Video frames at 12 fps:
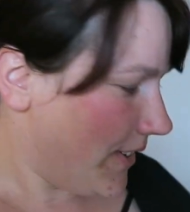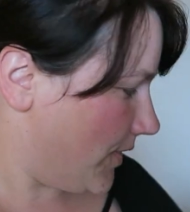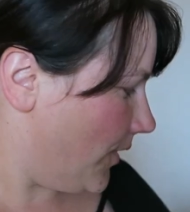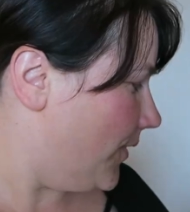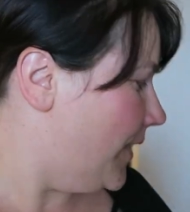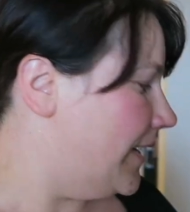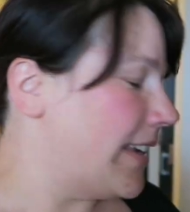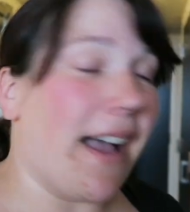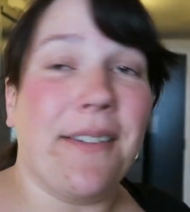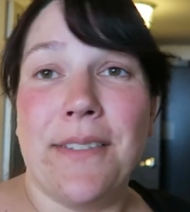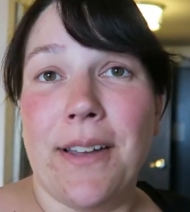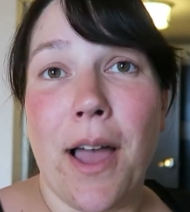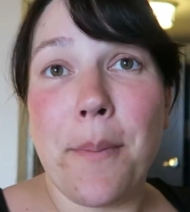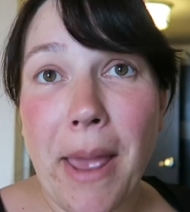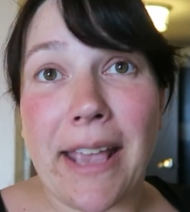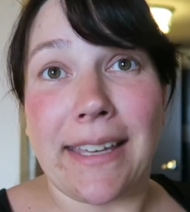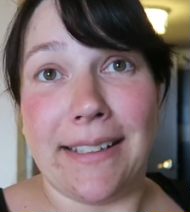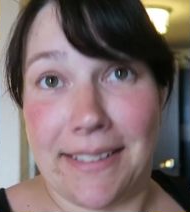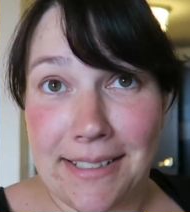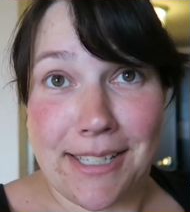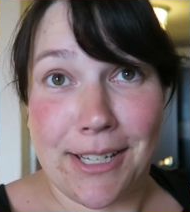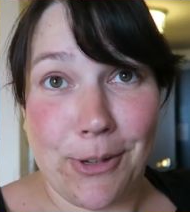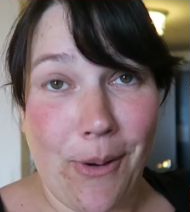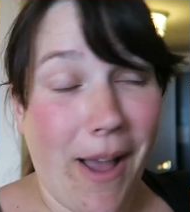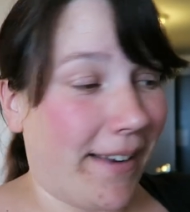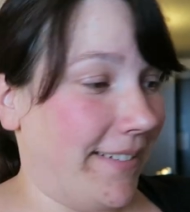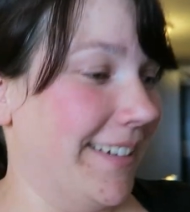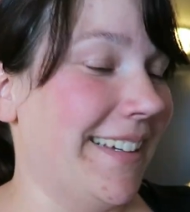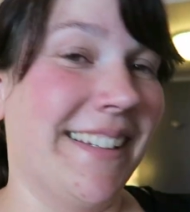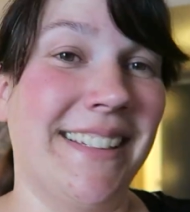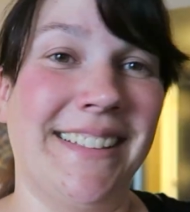so yeah, unpacking, continue on.